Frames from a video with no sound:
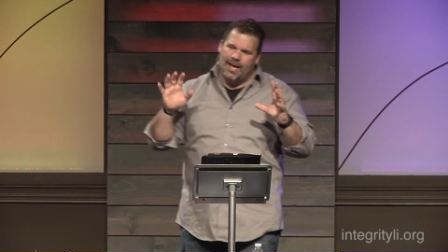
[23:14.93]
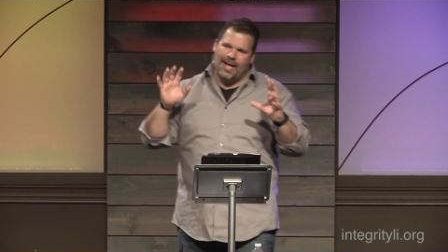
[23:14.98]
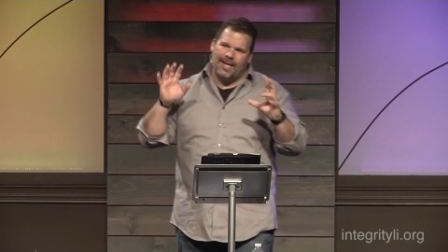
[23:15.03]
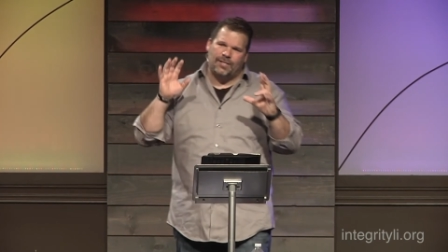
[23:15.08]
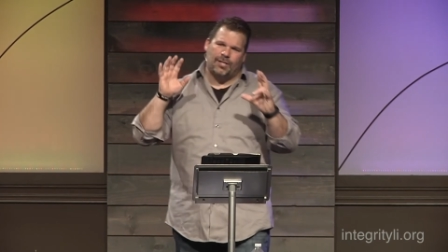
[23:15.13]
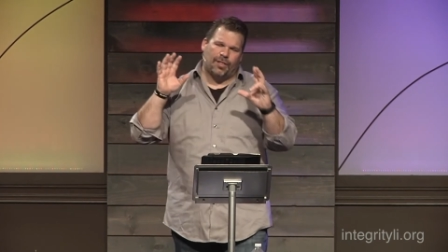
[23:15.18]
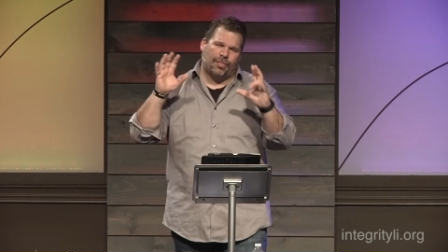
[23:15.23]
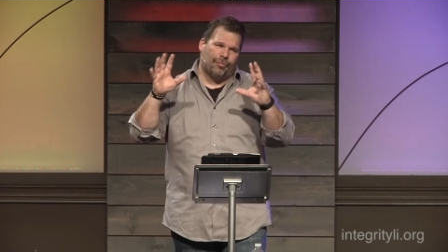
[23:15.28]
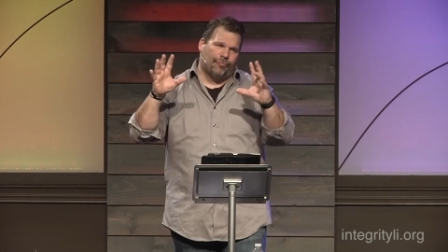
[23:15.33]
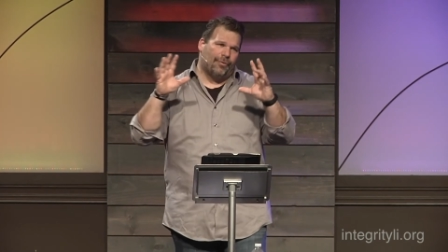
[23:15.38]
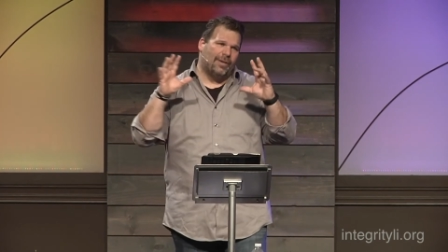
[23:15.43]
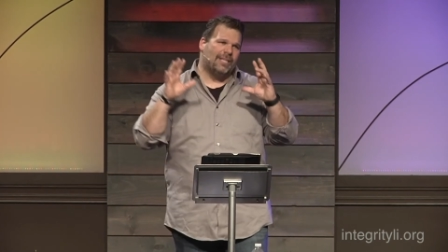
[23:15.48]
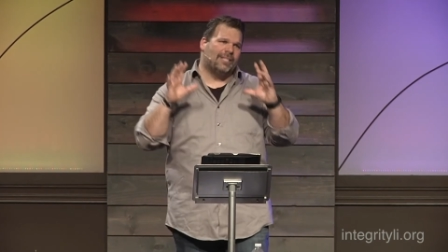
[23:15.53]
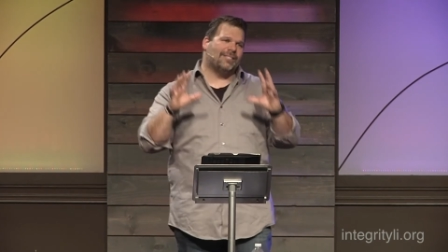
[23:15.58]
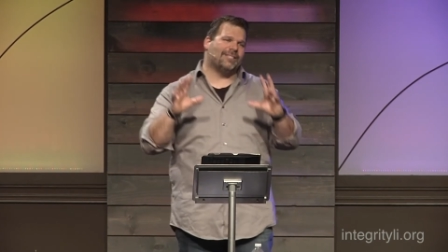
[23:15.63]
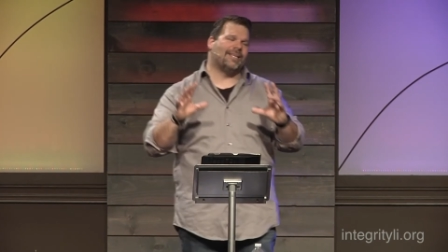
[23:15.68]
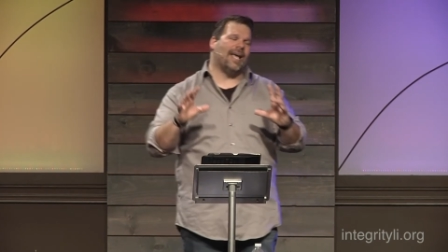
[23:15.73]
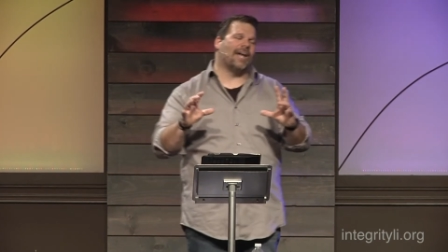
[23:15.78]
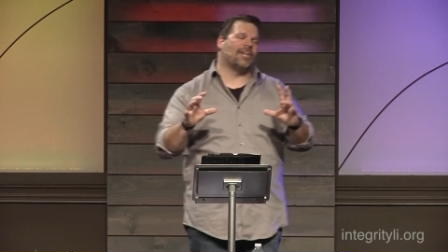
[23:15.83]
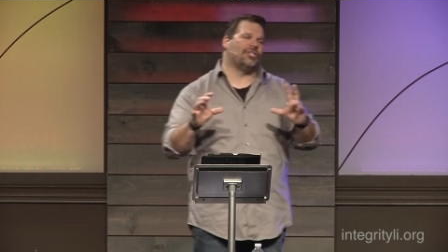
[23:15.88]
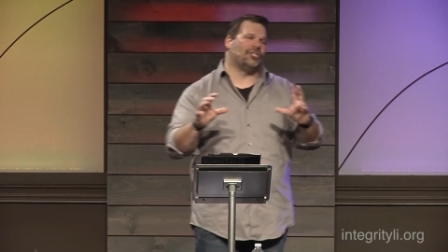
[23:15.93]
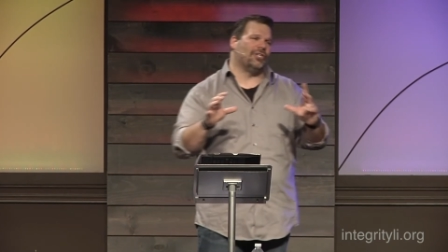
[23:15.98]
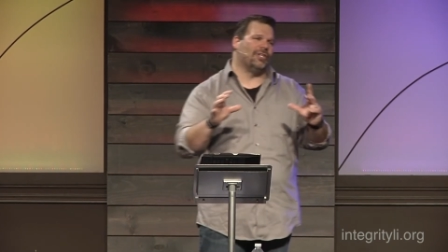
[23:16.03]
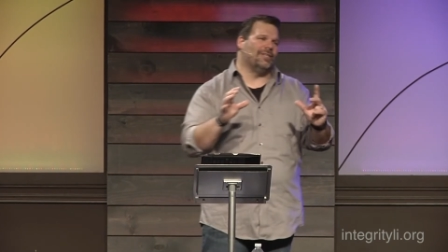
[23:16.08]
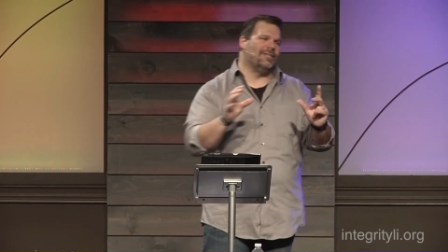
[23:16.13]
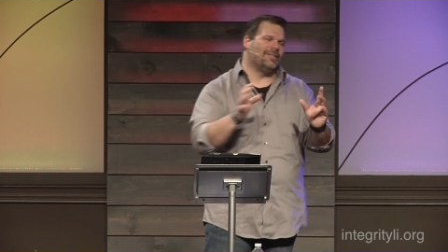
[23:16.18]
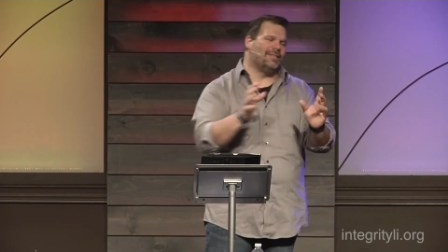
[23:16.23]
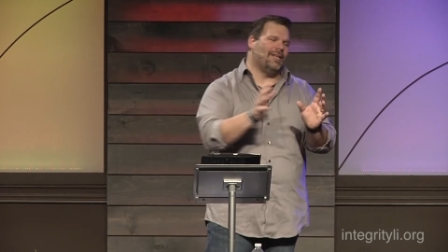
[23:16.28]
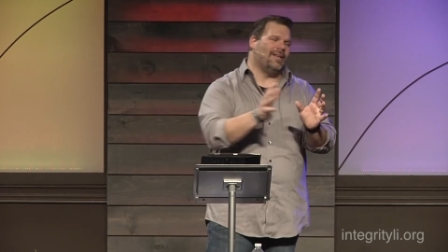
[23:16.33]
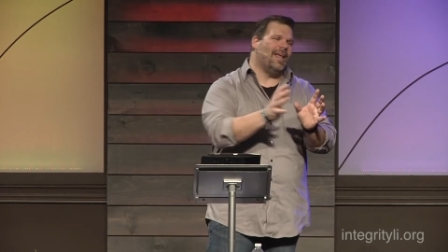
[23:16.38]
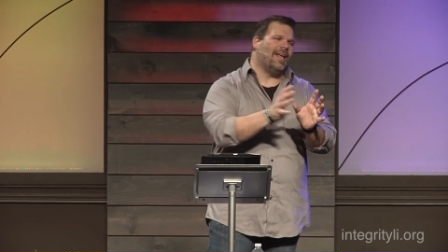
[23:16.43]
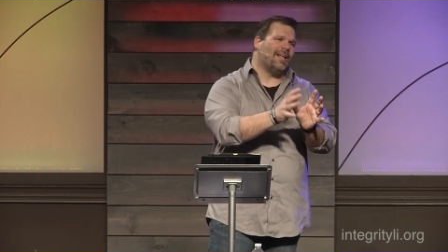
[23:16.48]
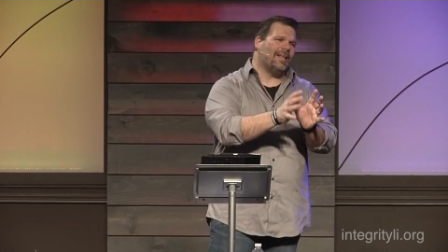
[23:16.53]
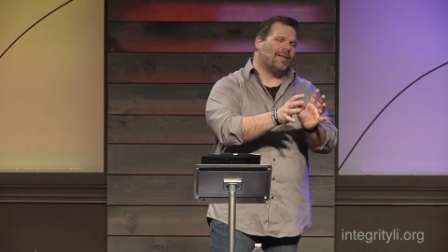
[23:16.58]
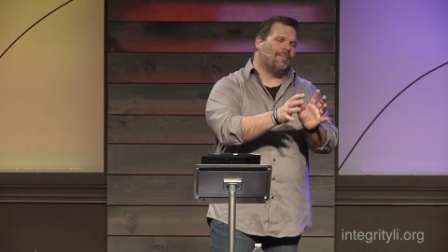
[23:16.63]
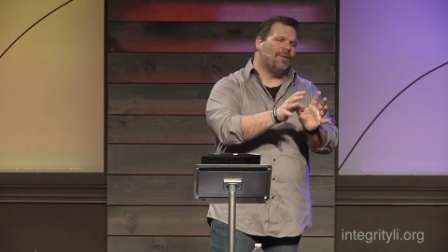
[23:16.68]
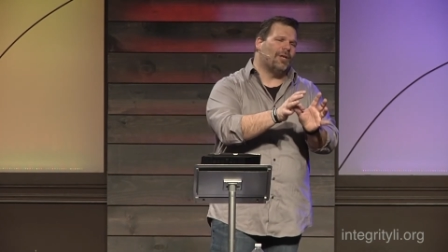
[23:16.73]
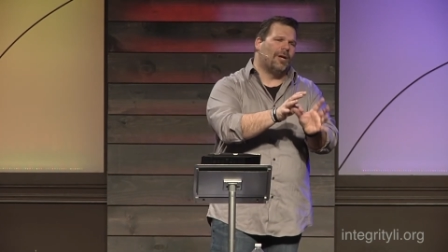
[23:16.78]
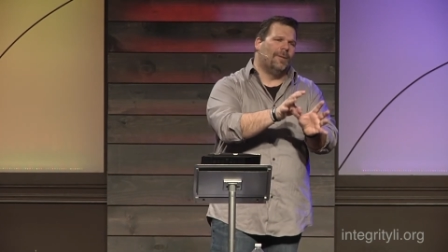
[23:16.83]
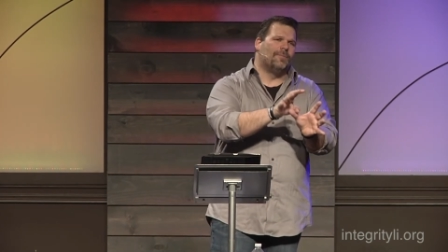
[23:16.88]
into three sections, and
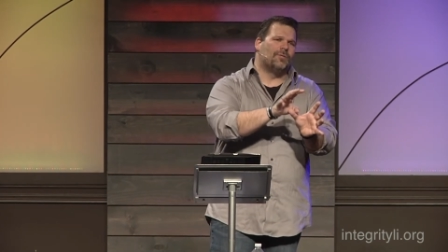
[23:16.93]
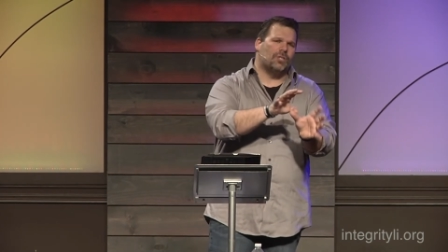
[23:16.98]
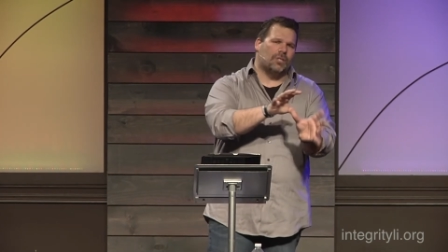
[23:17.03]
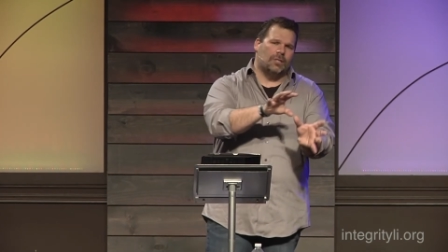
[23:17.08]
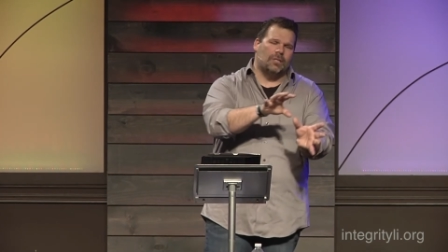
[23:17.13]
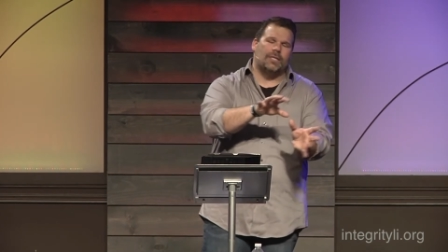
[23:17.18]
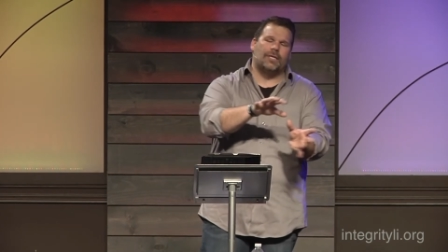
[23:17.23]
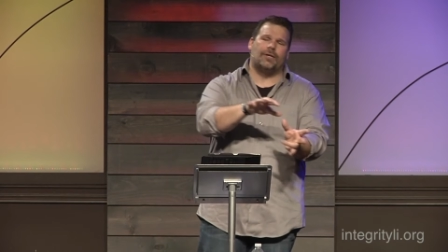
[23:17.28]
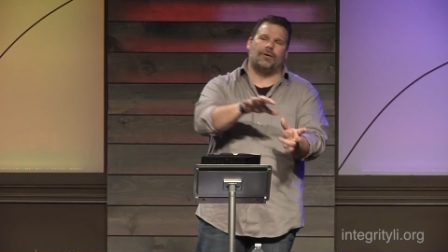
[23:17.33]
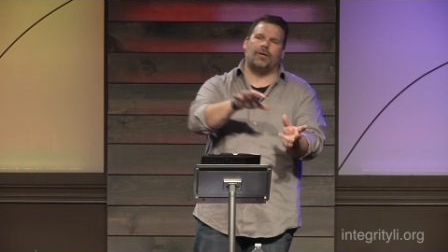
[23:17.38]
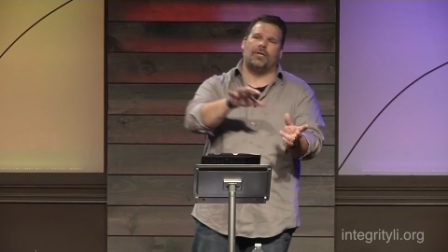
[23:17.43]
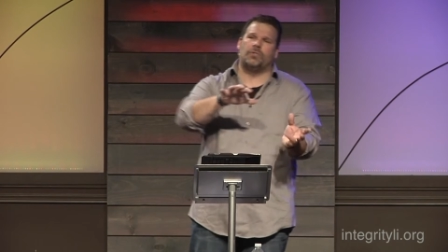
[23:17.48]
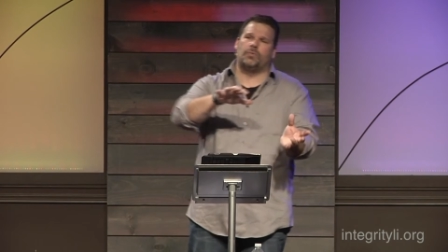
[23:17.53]
that becomes clear